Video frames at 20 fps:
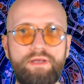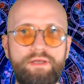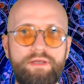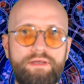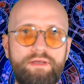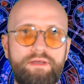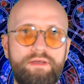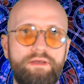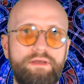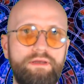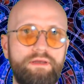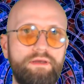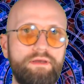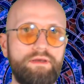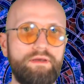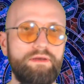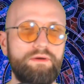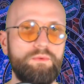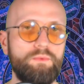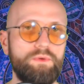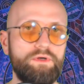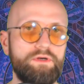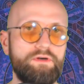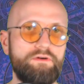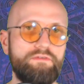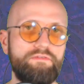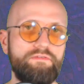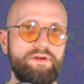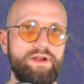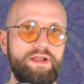
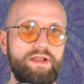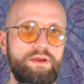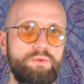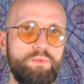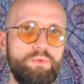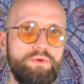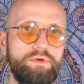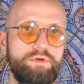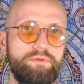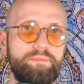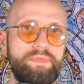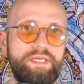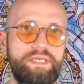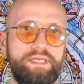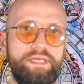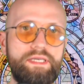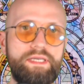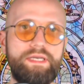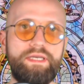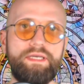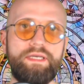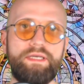Fey would be